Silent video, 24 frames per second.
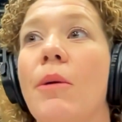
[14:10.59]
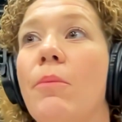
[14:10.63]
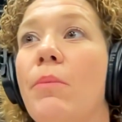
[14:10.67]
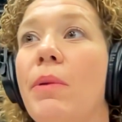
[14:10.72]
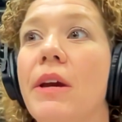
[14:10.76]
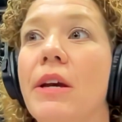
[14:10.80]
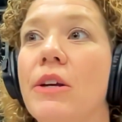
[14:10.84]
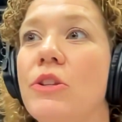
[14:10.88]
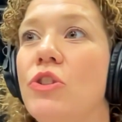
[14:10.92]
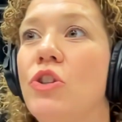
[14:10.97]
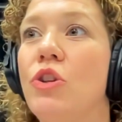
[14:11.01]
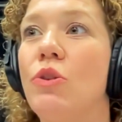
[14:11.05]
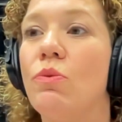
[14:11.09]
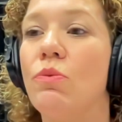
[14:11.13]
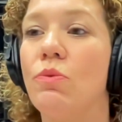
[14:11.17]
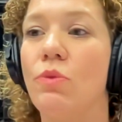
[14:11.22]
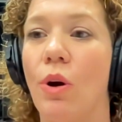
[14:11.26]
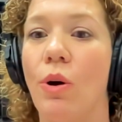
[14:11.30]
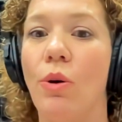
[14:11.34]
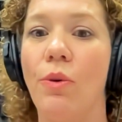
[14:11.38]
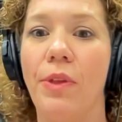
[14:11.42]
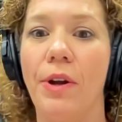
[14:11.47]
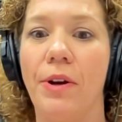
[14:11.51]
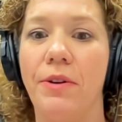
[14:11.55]
Because you
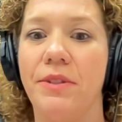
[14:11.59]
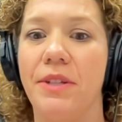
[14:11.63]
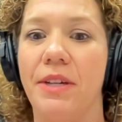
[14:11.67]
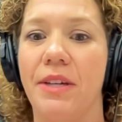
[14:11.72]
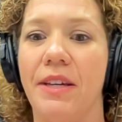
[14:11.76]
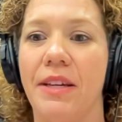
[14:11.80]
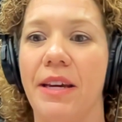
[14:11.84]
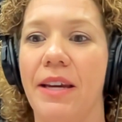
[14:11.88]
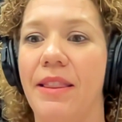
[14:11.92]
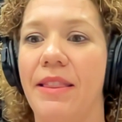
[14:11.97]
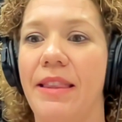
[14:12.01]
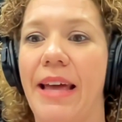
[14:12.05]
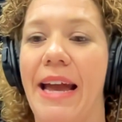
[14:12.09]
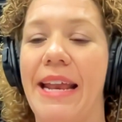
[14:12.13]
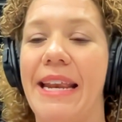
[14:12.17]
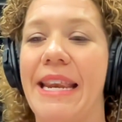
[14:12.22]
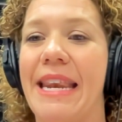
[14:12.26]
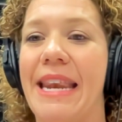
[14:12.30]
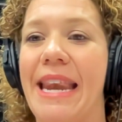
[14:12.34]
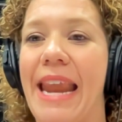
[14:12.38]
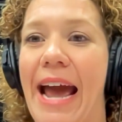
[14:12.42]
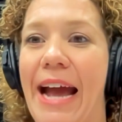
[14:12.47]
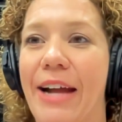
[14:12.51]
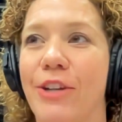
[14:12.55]
go there to get that
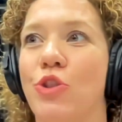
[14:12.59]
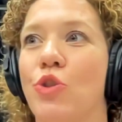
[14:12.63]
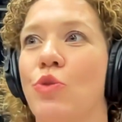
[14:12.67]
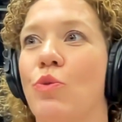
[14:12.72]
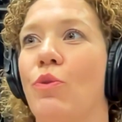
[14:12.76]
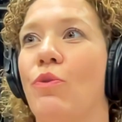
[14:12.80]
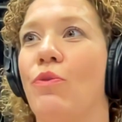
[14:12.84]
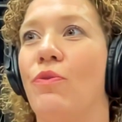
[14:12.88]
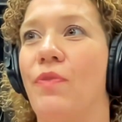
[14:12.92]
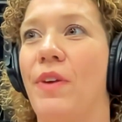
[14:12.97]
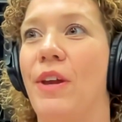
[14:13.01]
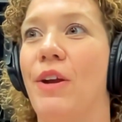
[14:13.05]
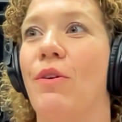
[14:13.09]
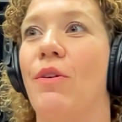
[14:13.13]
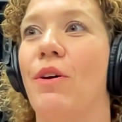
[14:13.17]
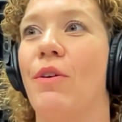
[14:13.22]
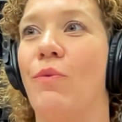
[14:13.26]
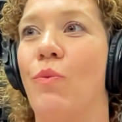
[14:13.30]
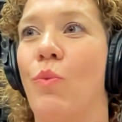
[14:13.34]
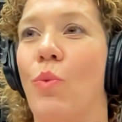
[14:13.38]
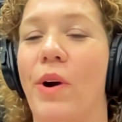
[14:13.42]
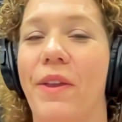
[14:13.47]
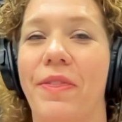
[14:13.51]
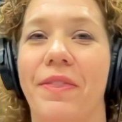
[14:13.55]
natural feel
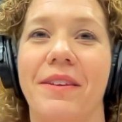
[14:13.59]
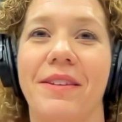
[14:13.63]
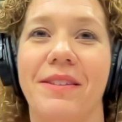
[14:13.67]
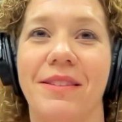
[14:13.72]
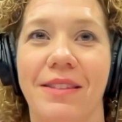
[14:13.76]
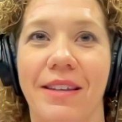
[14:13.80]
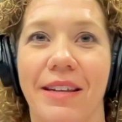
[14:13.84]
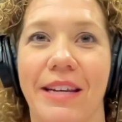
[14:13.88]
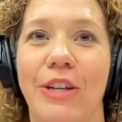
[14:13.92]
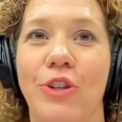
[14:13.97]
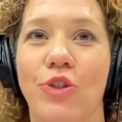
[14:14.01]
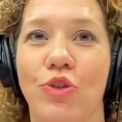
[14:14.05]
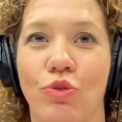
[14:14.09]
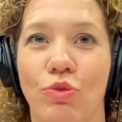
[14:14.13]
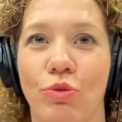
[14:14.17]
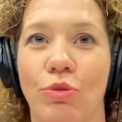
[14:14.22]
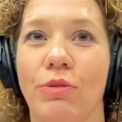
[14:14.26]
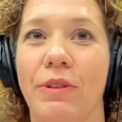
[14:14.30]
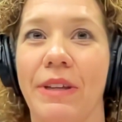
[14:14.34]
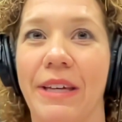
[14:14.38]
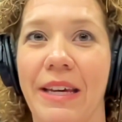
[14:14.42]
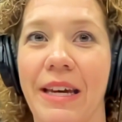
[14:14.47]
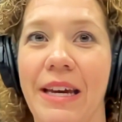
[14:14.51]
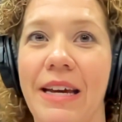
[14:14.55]
of what the city
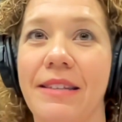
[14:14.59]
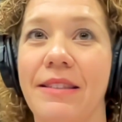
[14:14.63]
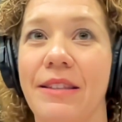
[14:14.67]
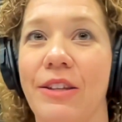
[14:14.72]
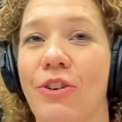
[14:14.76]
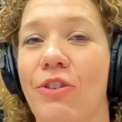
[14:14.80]
truly is.